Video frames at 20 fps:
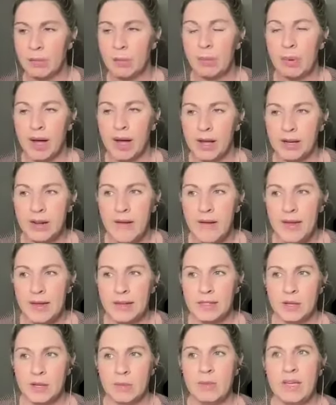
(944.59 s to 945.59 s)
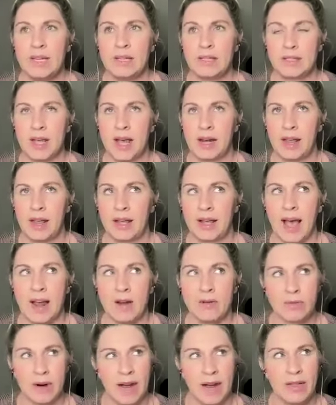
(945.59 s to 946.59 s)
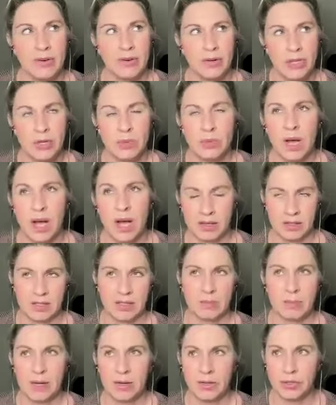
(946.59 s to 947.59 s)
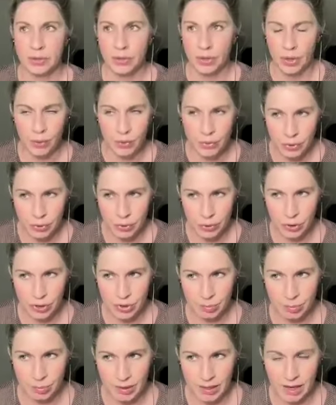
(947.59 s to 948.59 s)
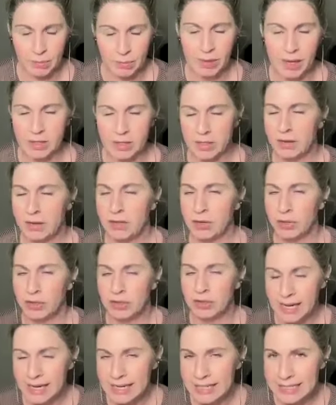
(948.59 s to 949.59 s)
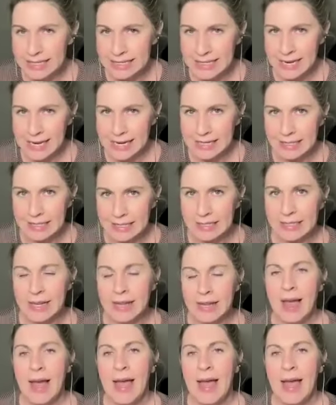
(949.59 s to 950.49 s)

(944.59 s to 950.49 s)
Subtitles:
but to me, it's kind of like I'd rather you customize your own nutrition plan based on your likes and tastes,